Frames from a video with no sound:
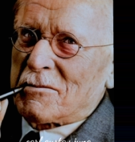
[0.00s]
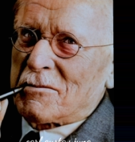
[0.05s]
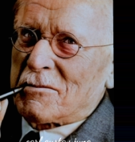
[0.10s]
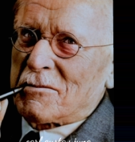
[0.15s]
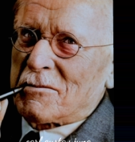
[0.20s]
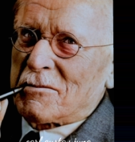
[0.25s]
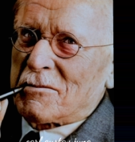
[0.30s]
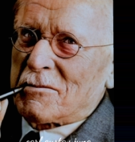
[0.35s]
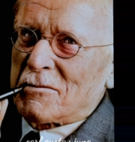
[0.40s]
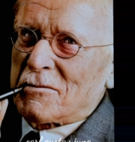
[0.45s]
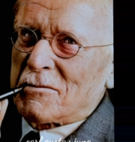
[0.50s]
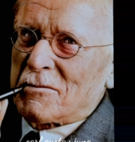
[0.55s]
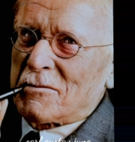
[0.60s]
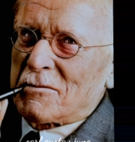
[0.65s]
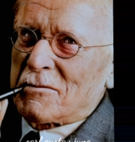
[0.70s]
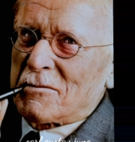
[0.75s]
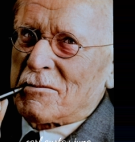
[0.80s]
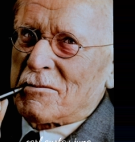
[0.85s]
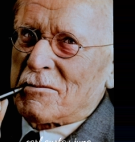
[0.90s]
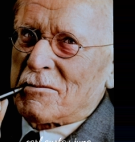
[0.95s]

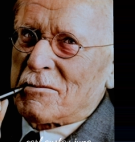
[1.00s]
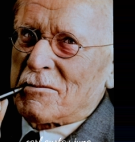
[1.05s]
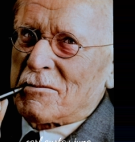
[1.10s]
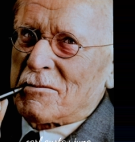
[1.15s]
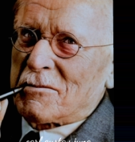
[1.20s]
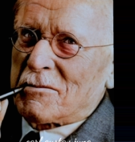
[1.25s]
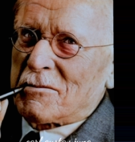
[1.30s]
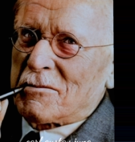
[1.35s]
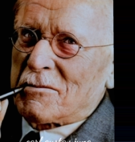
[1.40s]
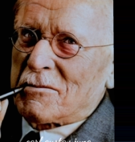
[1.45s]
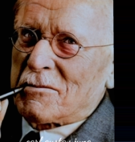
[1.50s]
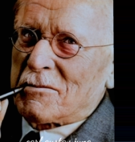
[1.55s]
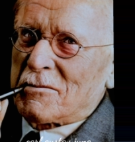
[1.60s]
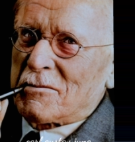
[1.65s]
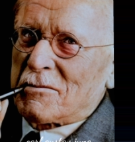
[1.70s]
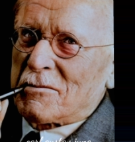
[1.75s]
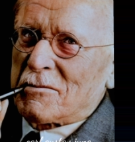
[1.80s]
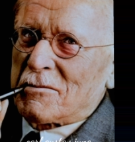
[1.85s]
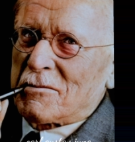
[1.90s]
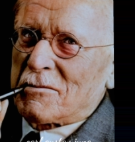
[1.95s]
Nothing is said.